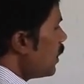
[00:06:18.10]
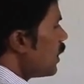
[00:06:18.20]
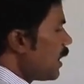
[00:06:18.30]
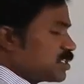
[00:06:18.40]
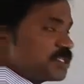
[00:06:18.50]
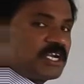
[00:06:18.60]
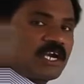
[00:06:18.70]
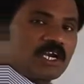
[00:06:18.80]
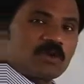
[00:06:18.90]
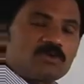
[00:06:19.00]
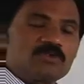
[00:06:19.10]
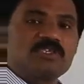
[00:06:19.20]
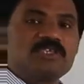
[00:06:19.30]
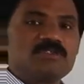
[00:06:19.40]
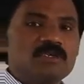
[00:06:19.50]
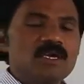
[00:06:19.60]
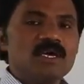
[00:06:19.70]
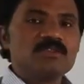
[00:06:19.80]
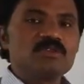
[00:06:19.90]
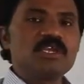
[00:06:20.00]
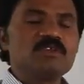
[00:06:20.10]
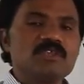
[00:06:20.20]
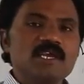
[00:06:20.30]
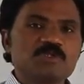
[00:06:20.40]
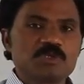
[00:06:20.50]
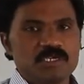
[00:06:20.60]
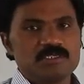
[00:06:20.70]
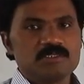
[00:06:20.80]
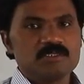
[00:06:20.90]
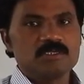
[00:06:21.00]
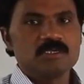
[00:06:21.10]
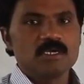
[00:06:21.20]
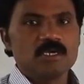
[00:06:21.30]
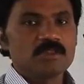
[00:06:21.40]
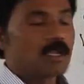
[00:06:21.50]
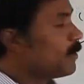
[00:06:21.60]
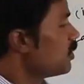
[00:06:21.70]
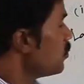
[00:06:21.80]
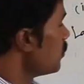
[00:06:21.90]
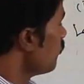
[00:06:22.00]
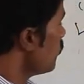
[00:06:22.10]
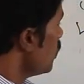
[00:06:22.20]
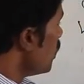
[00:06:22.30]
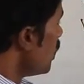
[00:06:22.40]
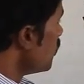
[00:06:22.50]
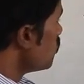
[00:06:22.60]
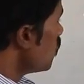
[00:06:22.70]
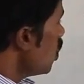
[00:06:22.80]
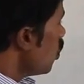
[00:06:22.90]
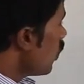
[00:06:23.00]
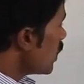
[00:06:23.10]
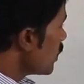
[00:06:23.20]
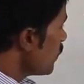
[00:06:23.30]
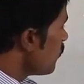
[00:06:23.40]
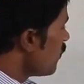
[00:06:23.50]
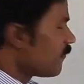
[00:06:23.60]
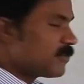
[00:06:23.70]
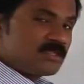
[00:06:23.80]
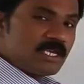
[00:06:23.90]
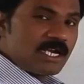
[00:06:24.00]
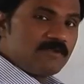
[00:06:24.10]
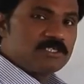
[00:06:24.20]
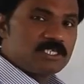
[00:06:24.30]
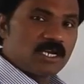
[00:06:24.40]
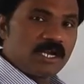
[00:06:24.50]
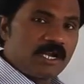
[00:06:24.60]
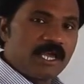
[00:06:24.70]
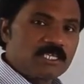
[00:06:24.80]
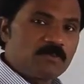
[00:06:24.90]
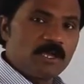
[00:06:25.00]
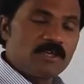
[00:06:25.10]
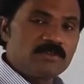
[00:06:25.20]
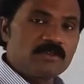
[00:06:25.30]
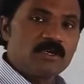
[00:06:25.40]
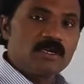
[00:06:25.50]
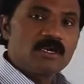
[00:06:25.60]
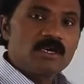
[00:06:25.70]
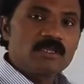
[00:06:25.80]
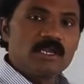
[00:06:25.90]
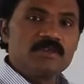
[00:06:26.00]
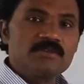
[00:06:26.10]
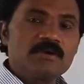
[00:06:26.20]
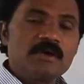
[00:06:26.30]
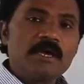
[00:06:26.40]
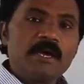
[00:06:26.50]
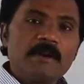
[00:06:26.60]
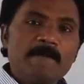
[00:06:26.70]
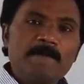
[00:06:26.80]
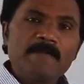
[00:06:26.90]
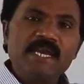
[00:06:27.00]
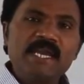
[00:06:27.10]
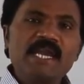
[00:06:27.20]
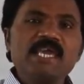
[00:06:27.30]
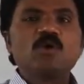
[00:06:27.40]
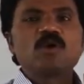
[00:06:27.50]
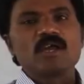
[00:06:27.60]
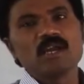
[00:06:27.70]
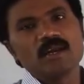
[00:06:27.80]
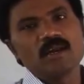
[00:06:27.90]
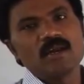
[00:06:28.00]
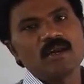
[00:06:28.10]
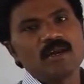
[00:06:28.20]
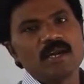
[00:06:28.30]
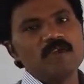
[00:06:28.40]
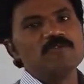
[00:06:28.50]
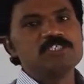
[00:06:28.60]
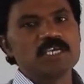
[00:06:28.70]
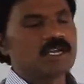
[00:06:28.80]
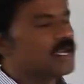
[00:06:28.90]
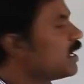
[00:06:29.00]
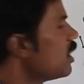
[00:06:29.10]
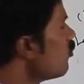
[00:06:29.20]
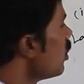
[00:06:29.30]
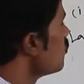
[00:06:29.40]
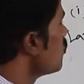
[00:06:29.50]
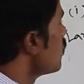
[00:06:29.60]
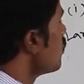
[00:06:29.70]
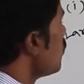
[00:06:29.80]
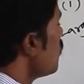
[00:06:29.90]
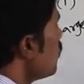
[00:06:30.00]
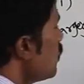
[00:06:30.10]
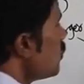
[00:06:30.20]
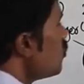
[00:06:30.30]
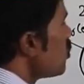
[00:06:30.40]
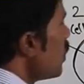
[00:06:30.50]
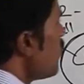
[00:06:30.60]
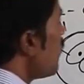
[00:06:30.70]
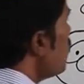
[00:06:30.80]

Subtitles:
Next it undergoes this 3 cell stage. That means it is what type of cell division it takes place, that is meridional division it involves in this type of